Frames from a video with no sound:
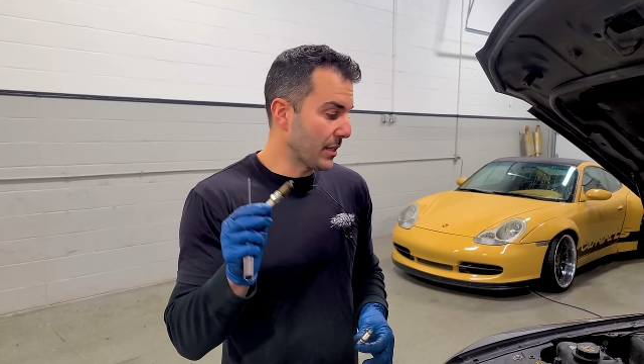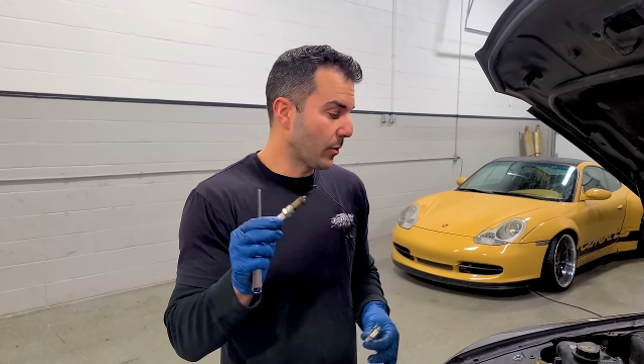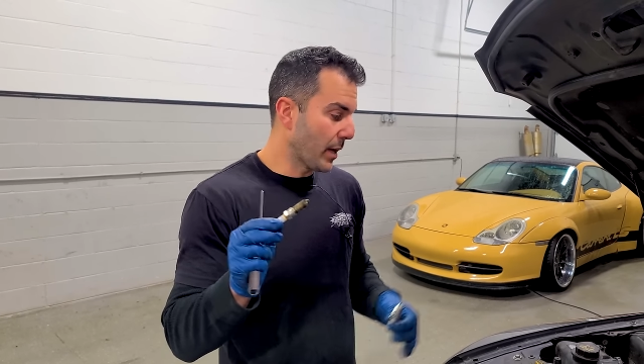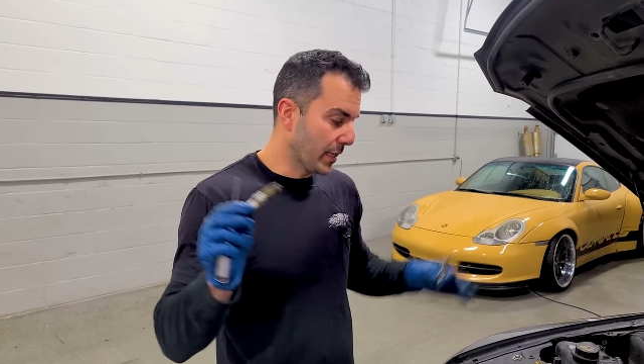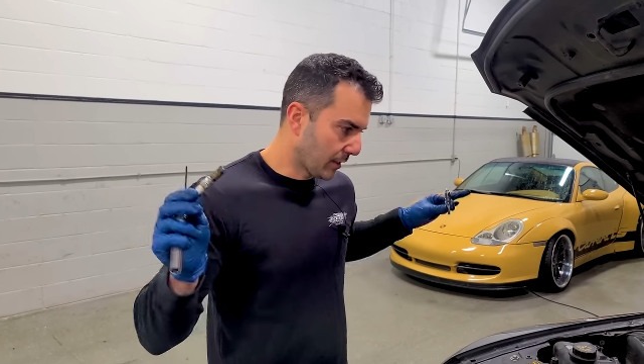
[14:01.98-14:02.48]

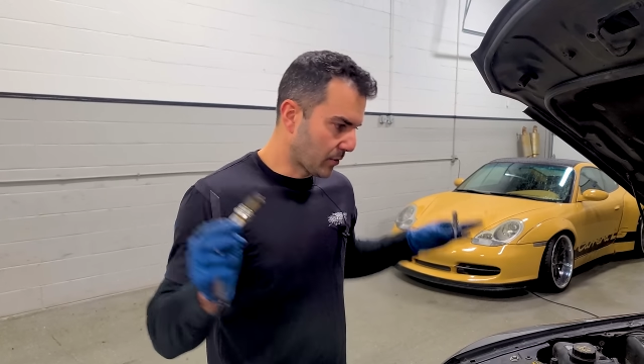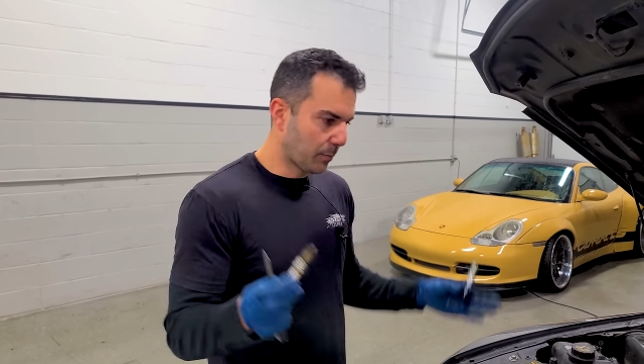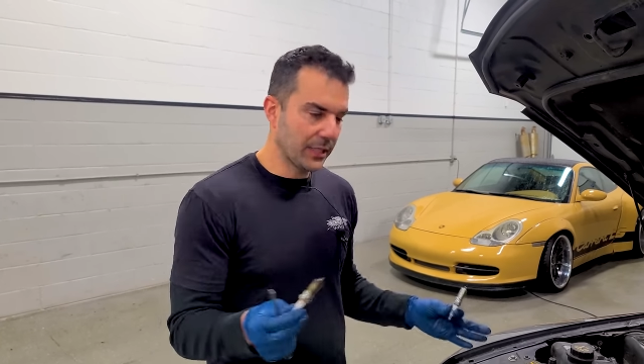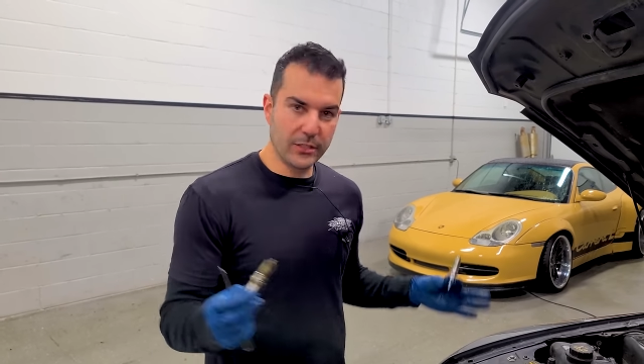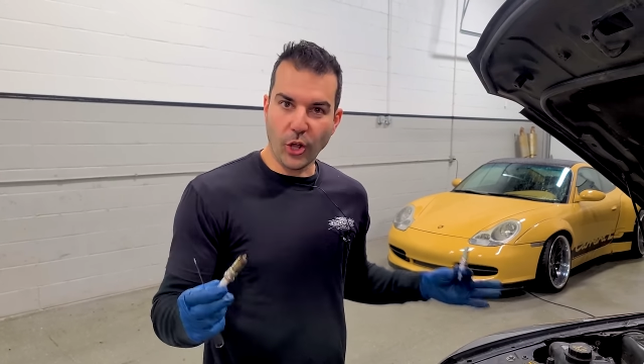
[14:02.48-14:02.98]
either way, let's
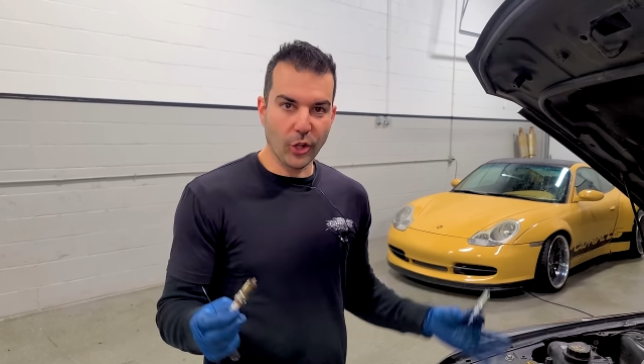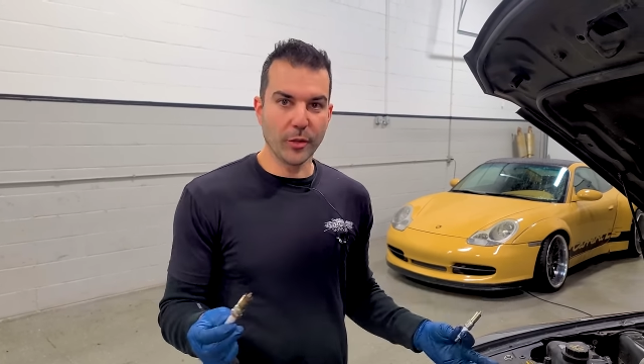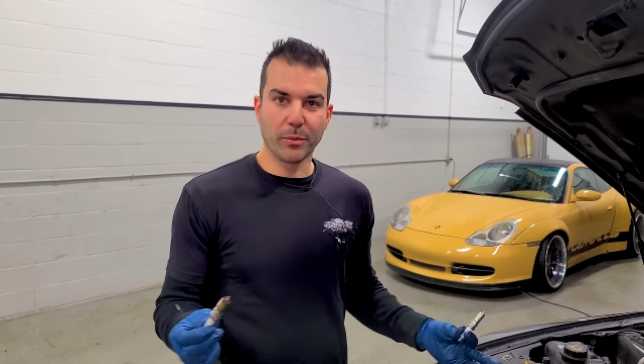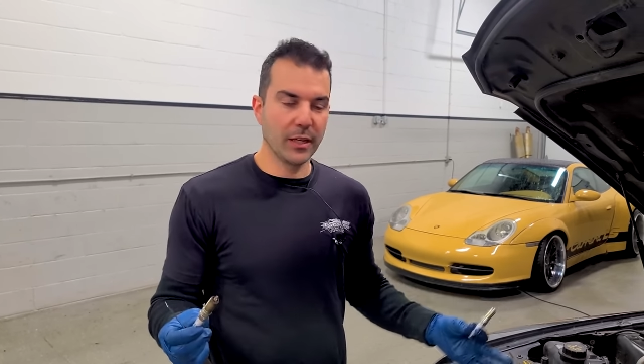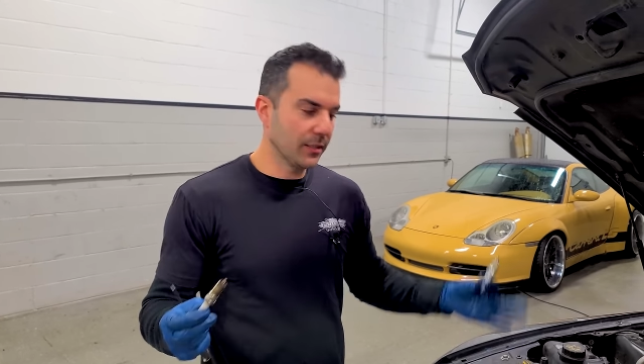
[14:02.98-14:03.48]
replace all
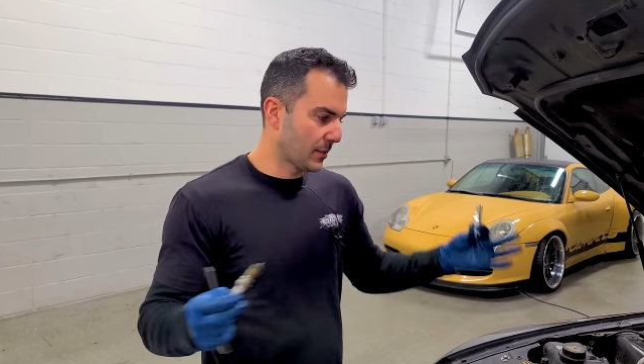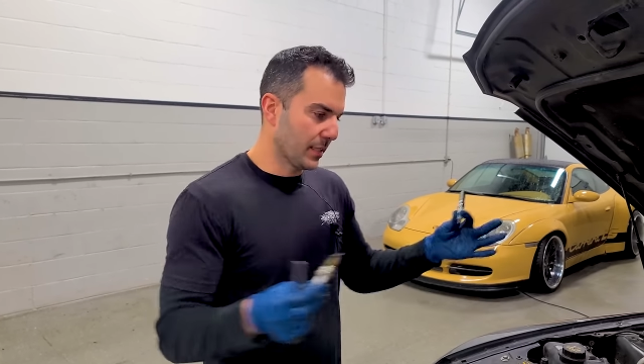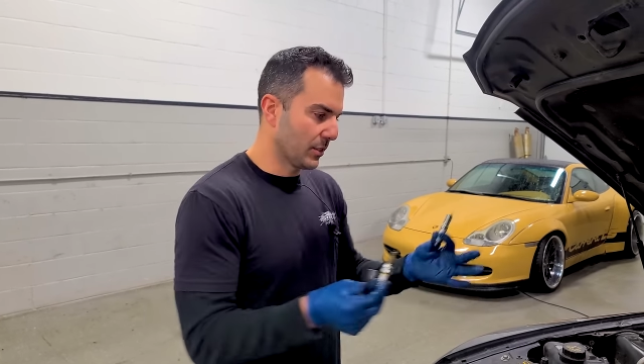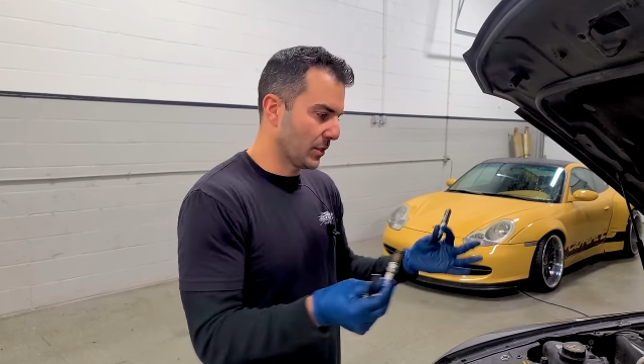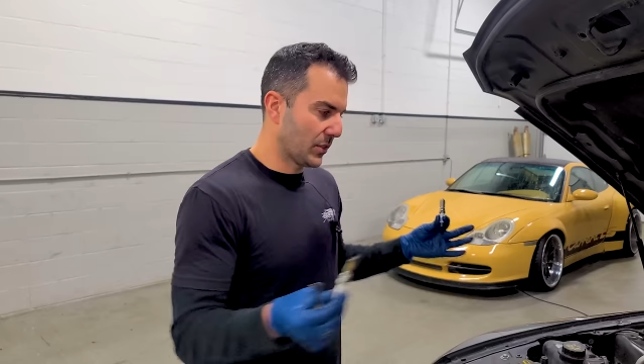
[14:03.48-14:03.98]
the plugs
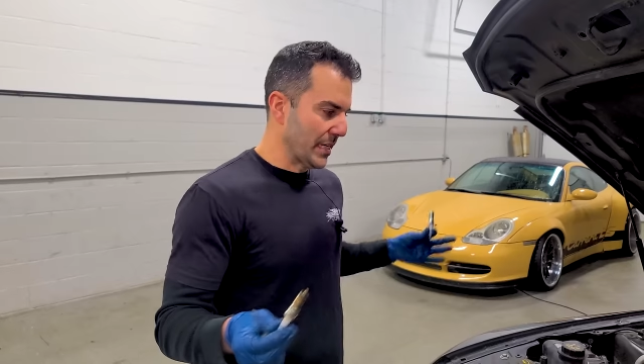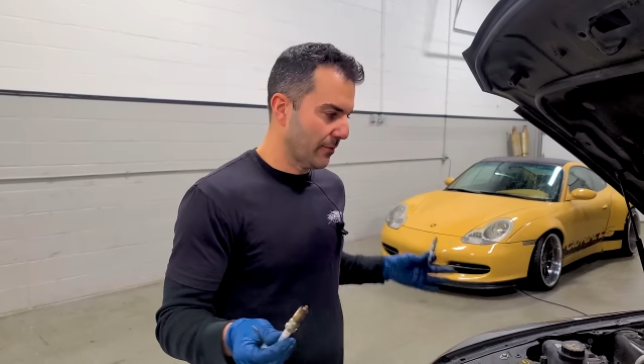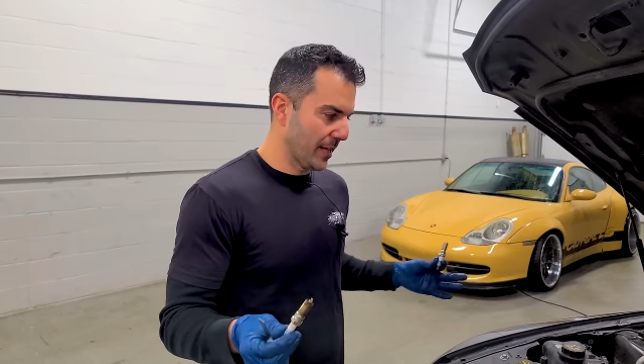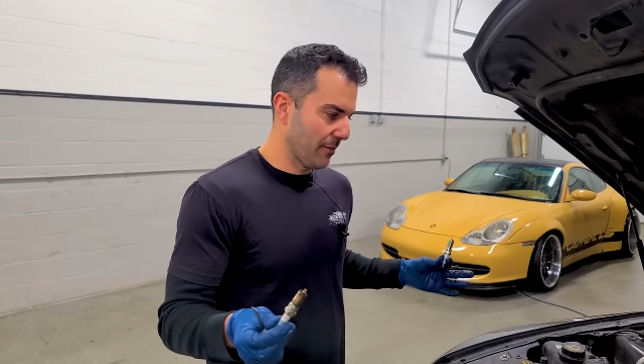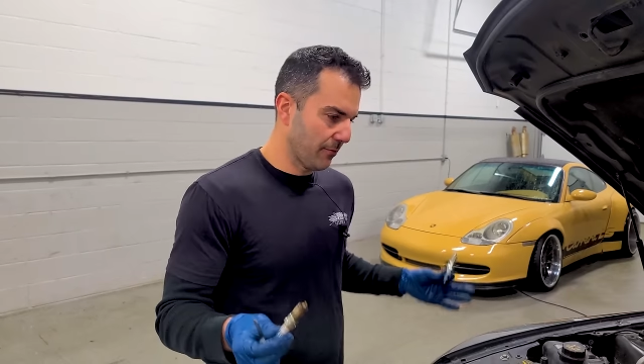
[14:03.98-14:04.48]
and just see
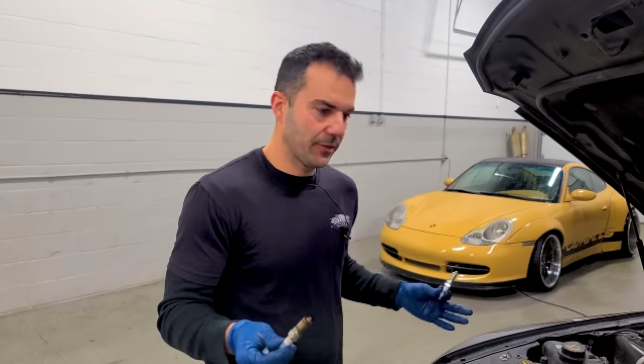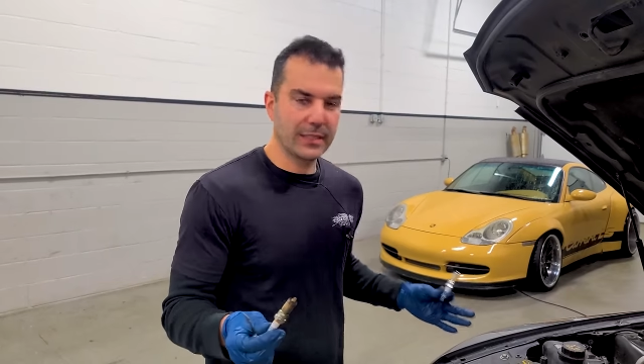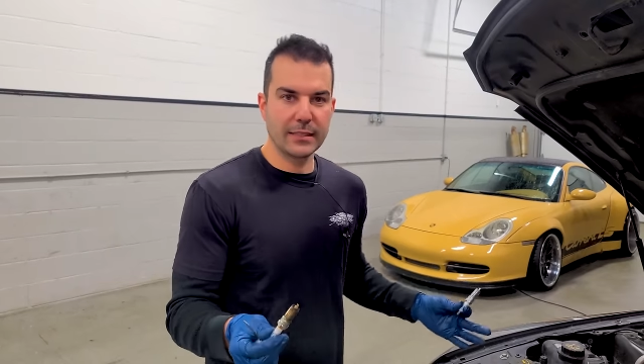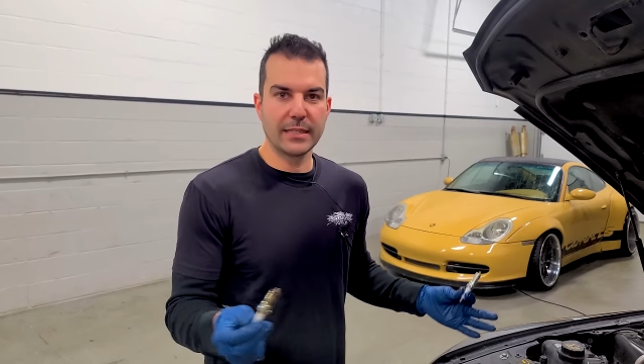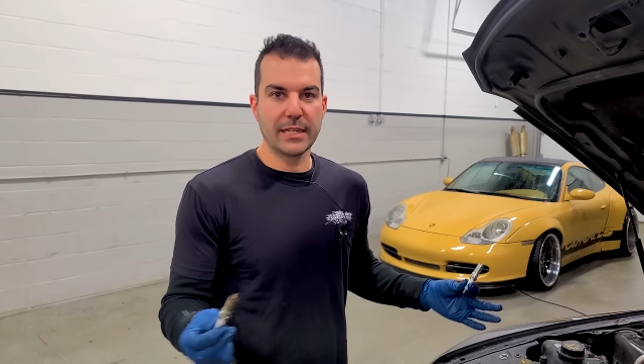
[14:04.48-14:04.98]
if that
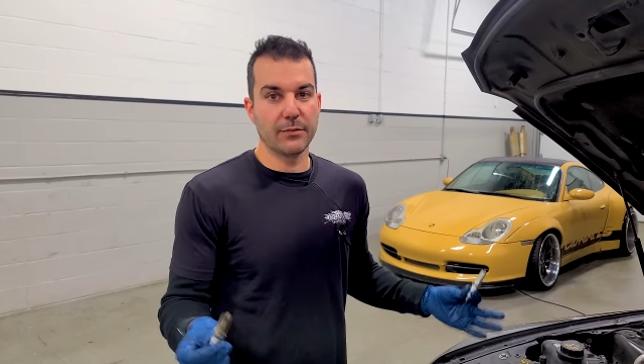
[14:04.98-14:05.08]
fixes it.